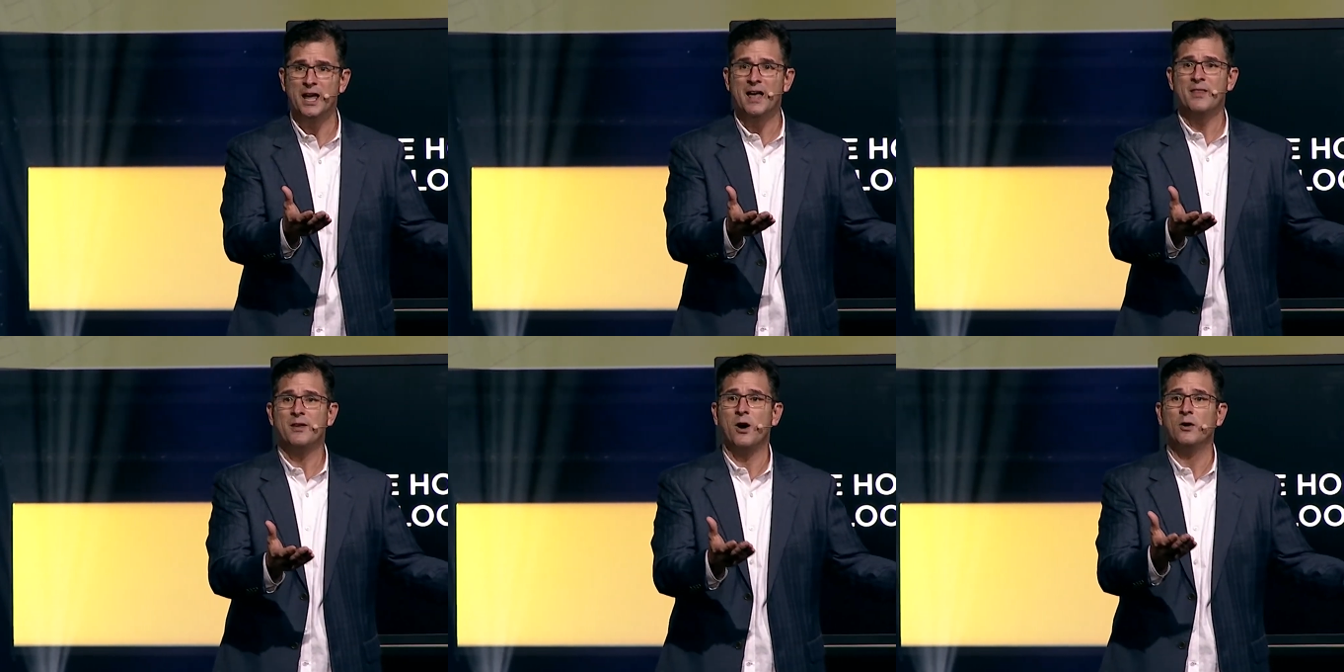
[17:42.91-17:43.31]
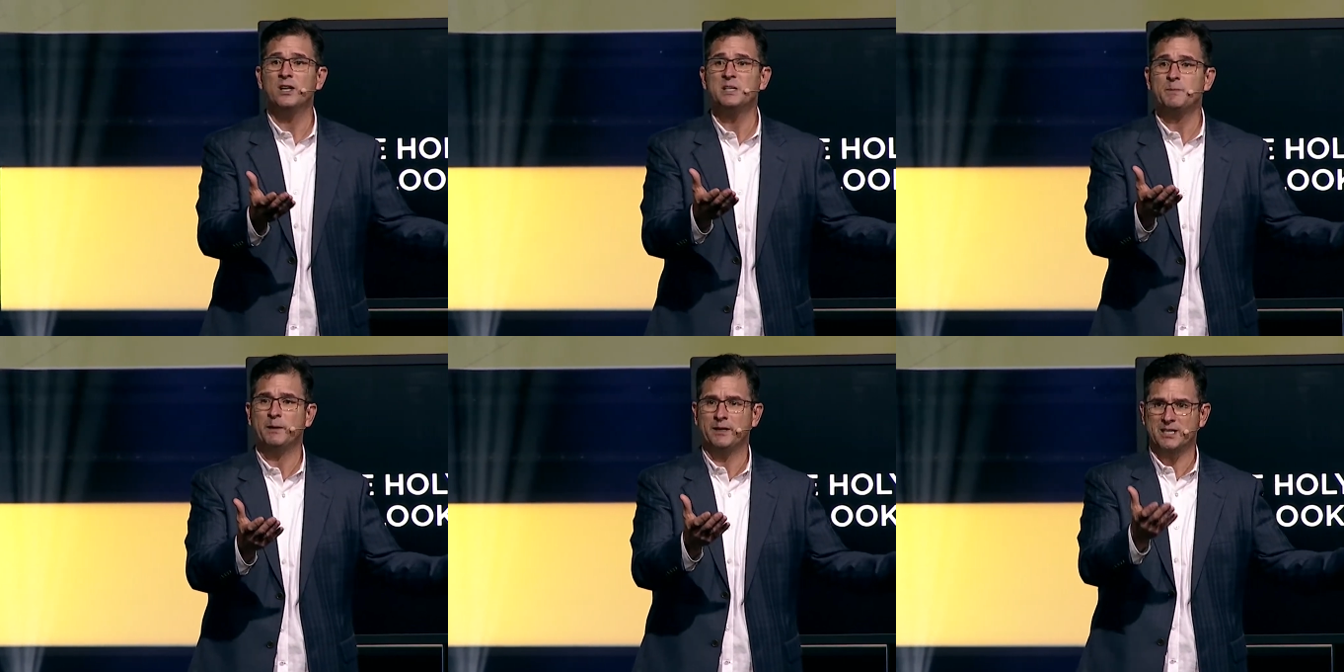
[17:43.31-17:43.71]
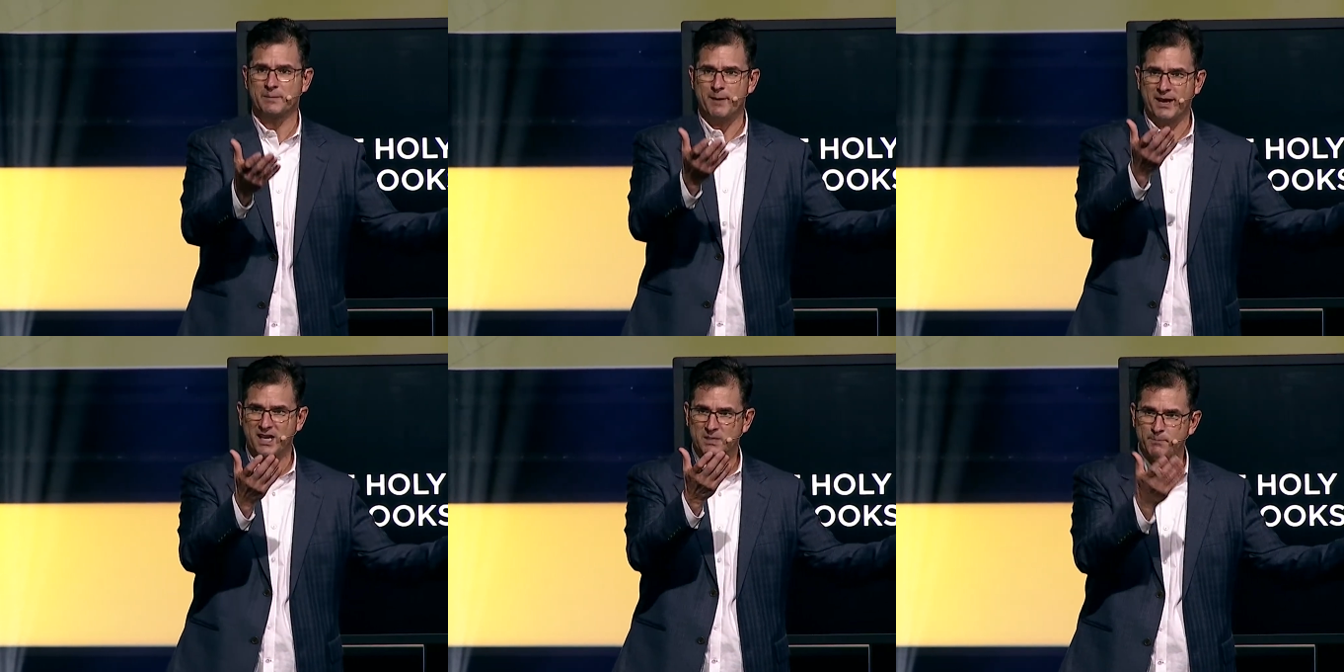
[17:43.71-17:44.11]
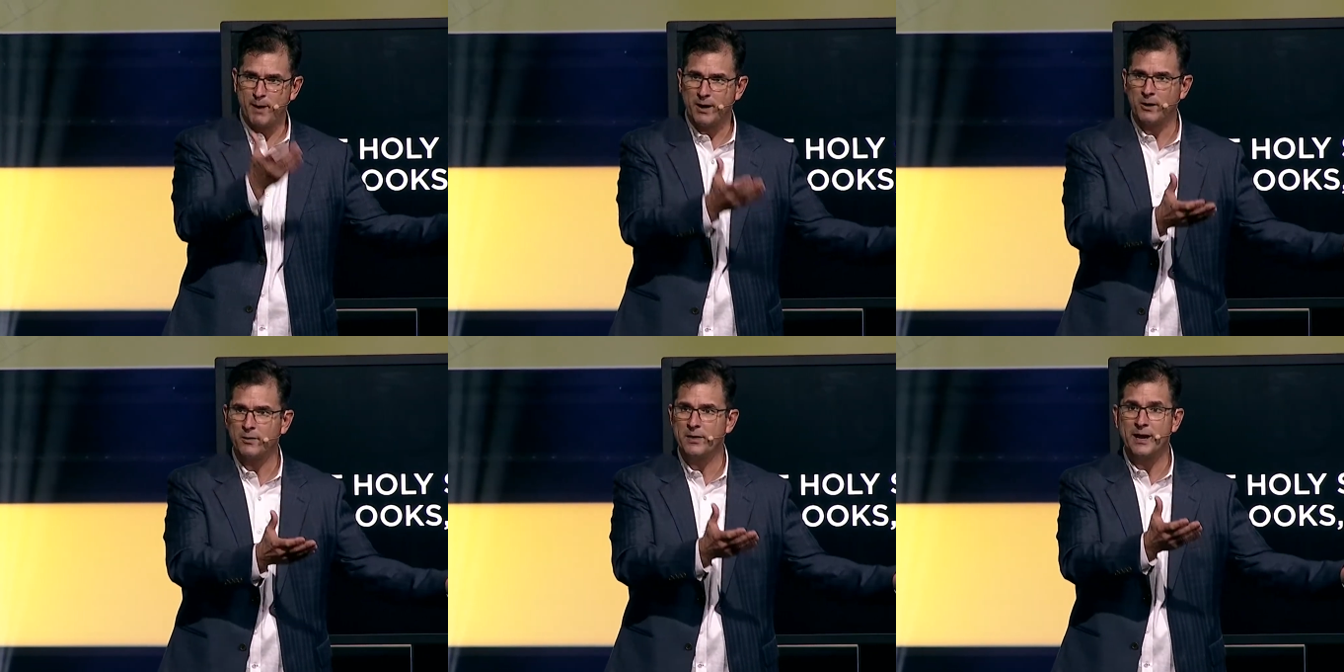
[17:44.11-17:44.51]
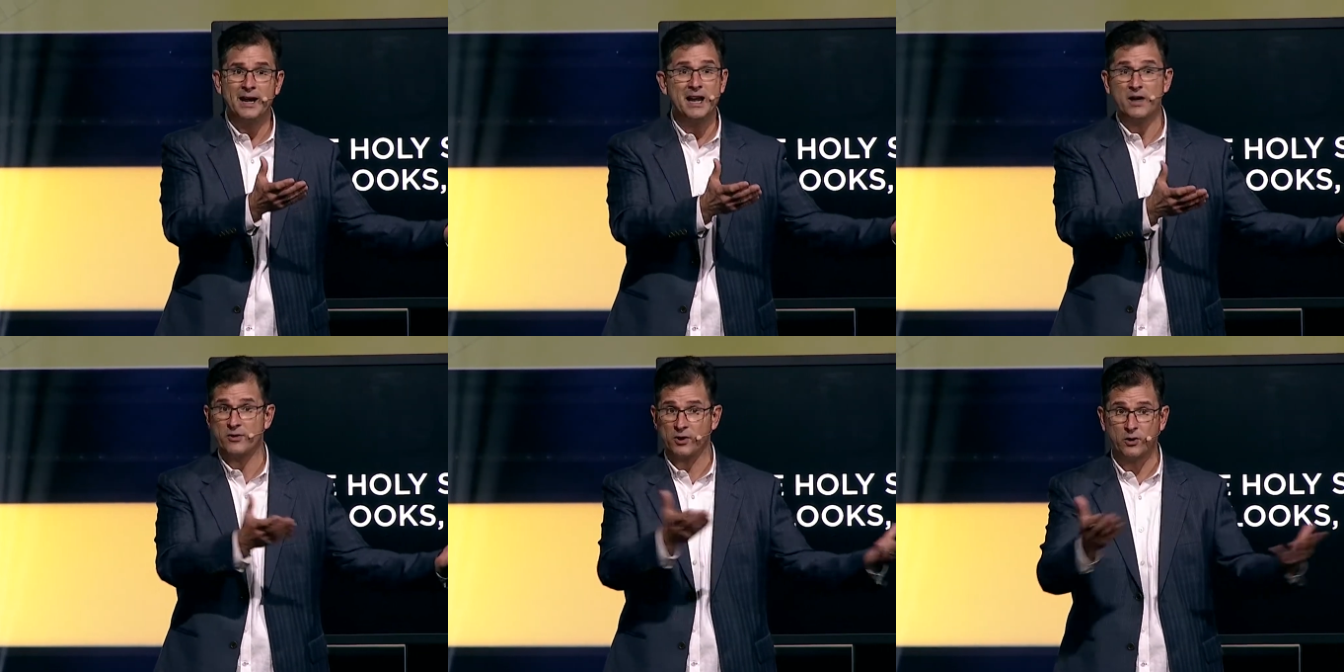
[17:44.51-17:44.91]
The Holy Spirit doesn't make us better than any
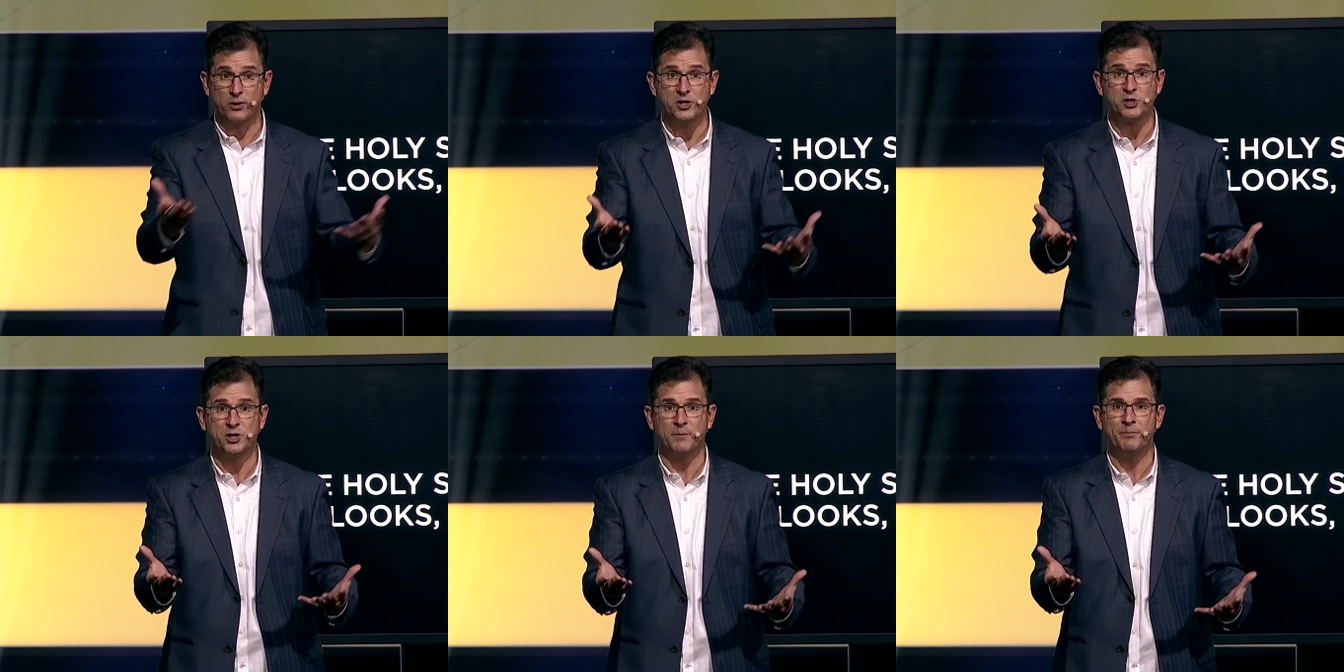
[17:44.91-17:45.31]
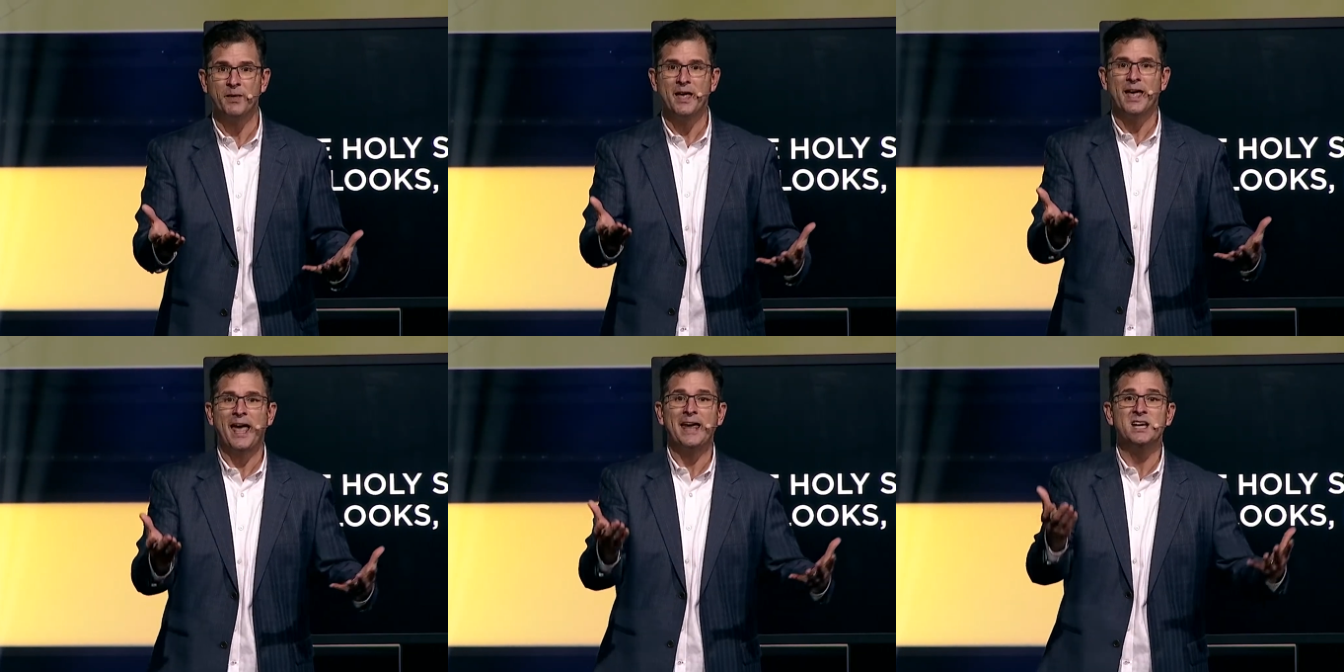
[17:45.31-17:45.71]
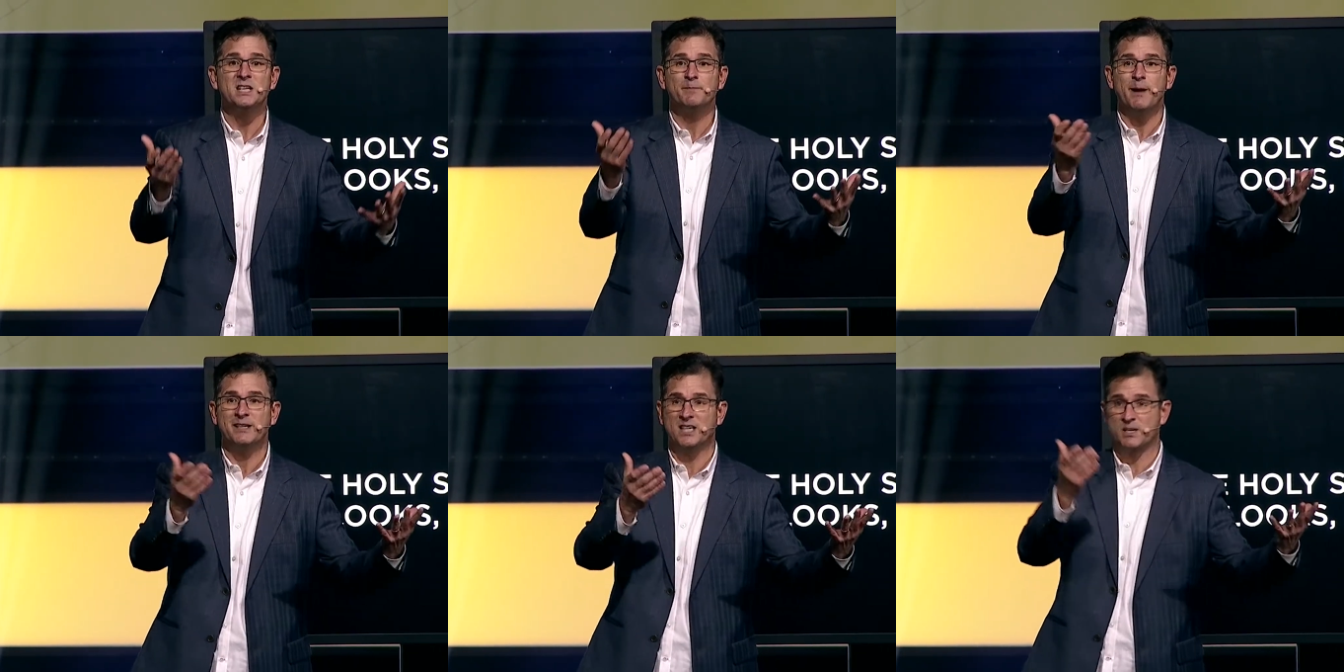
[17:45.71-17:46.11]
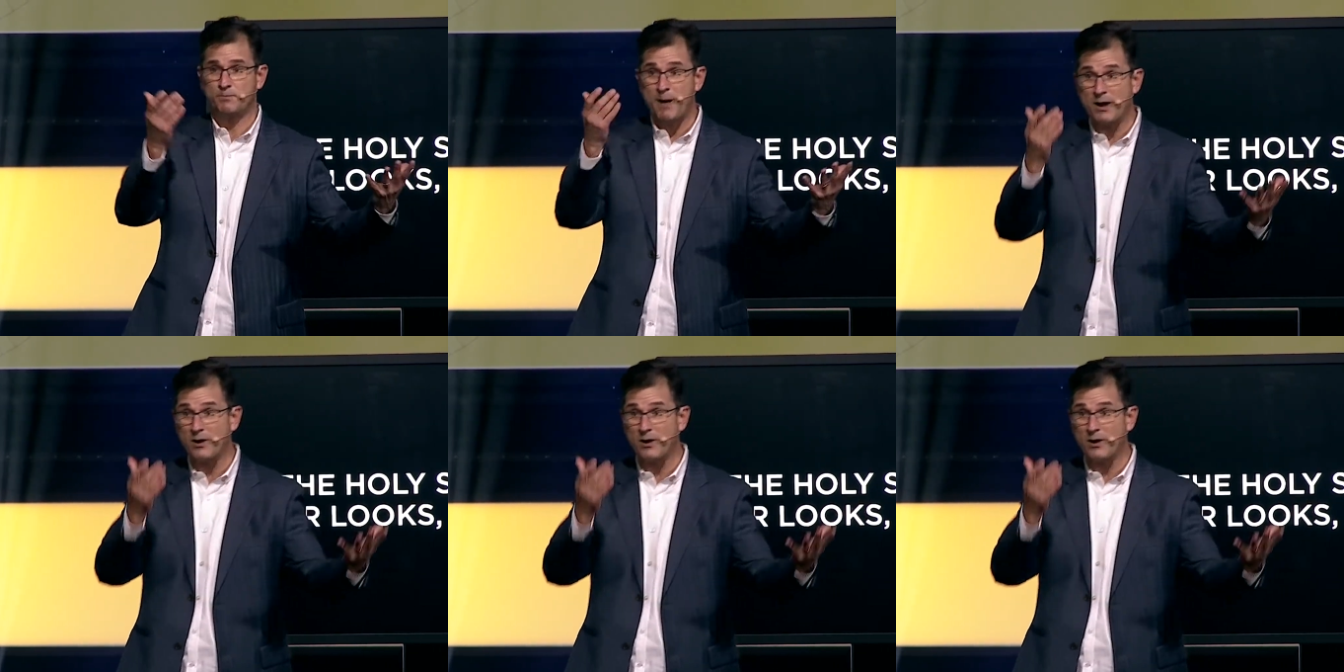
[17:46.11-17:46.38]
other Christian. He just makes us better